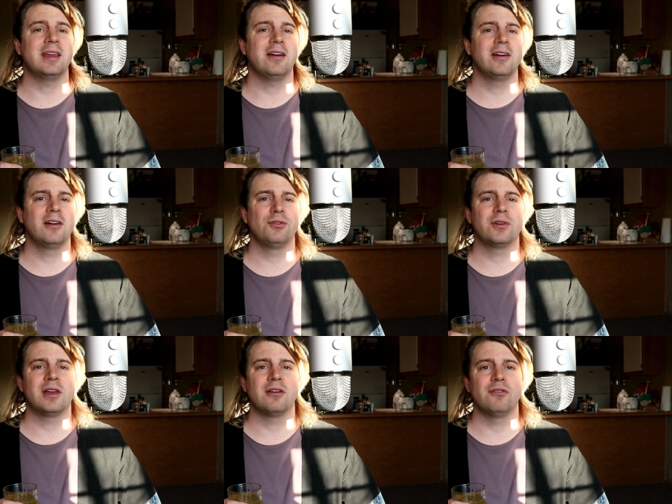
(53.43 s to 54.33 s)
the area
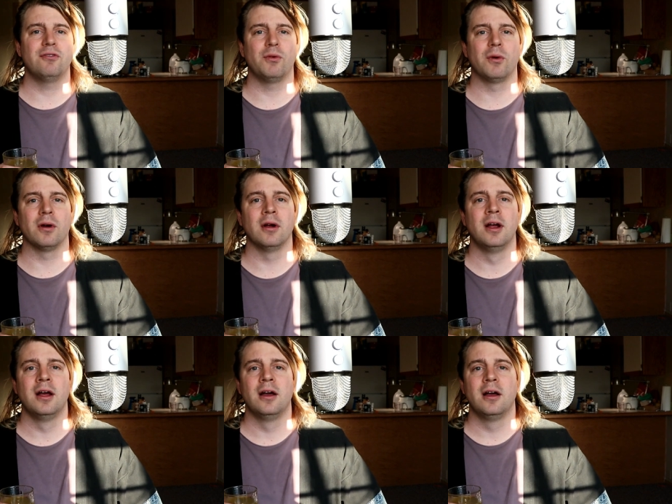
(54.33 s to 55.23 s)
looking for,
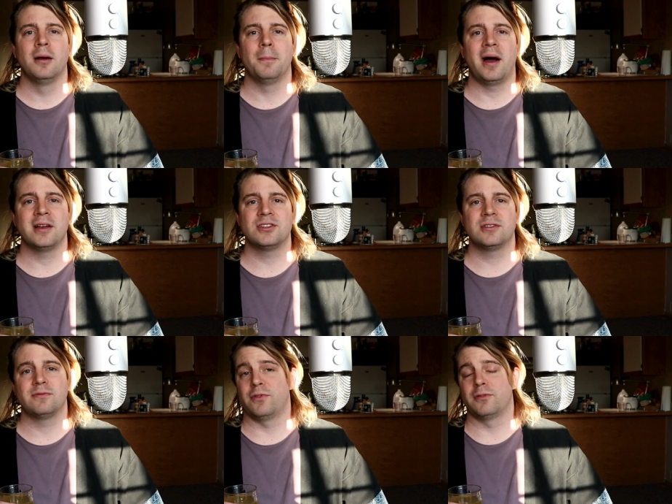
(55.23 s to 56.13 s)

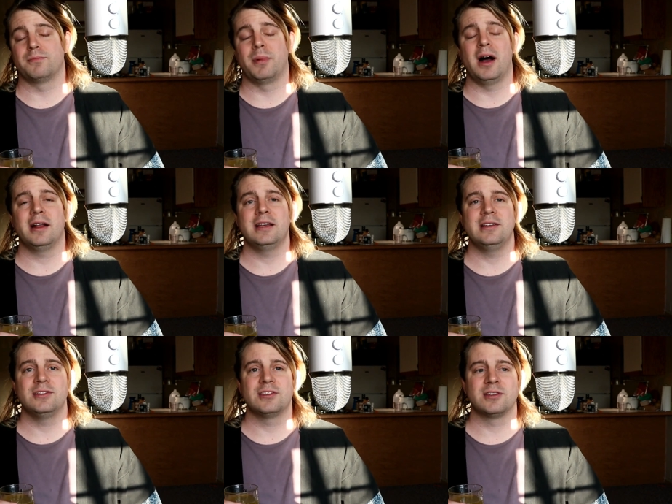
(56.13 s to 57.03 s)
for
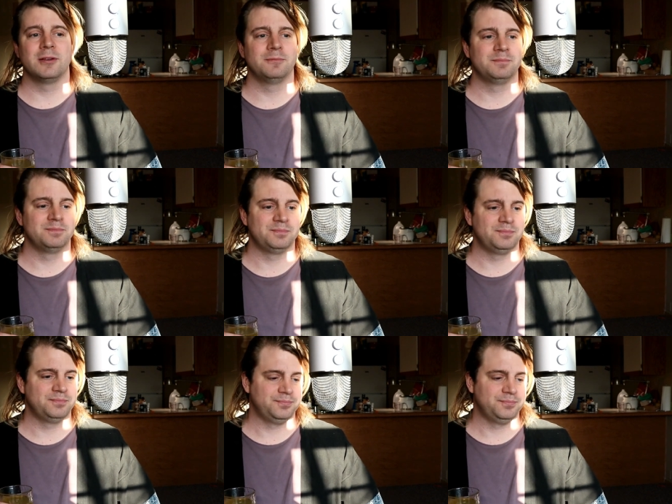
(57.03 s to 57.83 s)
bodies,